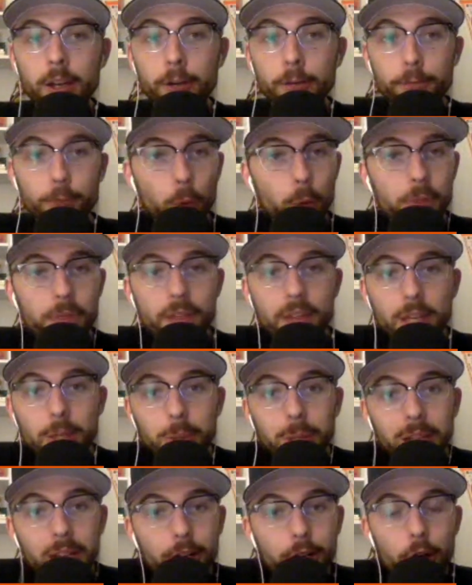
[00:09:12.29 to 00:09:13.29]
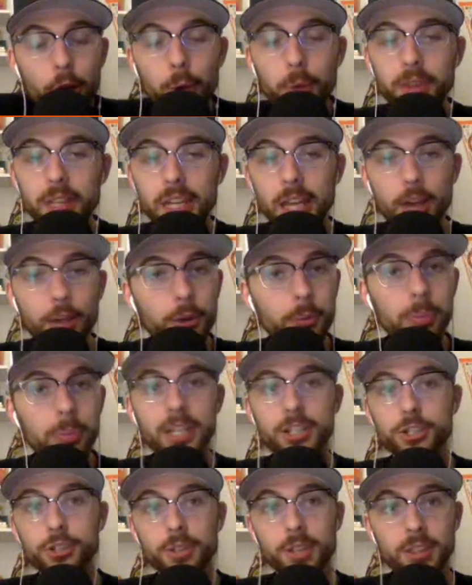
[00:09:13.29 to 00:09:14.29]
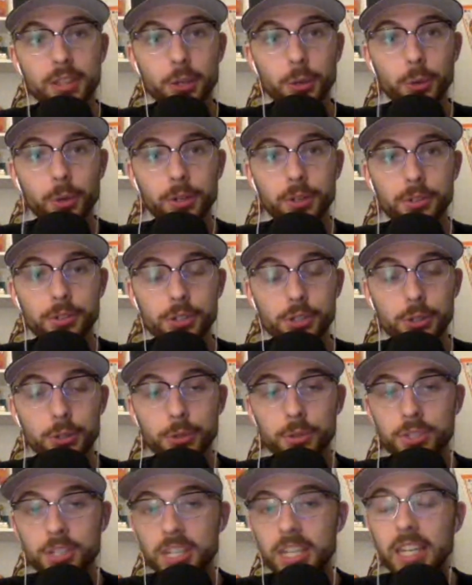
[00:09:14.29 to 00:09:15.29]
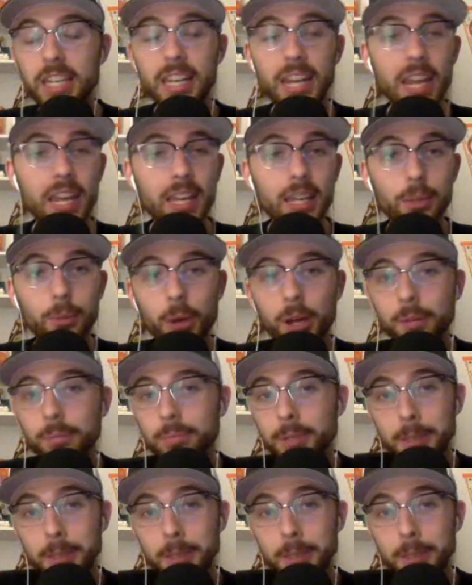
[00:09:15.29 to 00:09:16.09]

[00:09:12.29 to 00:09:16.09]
Fourth thing you need to know, the other pitcher that the Orioles used, Keegan Akin, well,